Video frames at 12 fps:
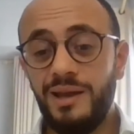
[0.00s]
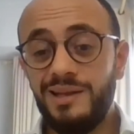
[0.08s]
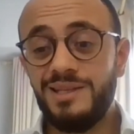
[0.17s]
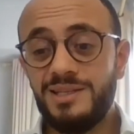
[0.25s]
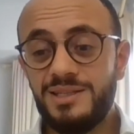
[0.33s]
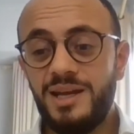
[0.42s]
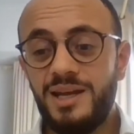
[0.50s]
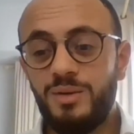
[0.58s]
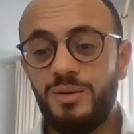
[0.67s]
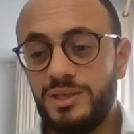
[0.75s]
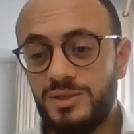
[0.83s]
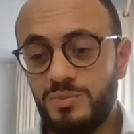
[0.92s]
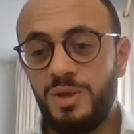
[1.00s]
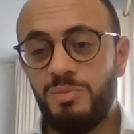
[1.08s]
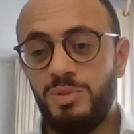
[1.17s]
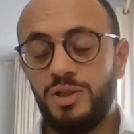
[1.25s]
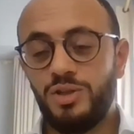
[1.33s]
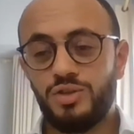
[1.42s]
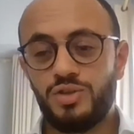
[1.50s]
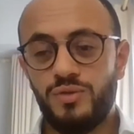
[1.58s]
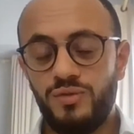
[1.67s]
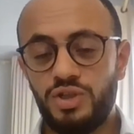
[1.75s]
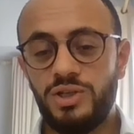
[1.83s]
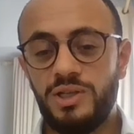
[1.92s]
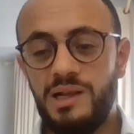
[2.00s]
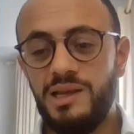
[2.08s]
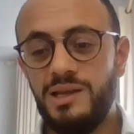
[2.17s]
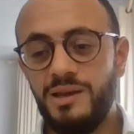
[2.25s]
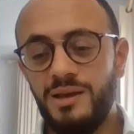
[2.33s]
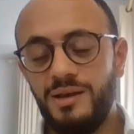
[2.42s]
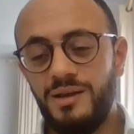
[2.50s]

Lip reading: It is there, but it's maybe not sufficiently,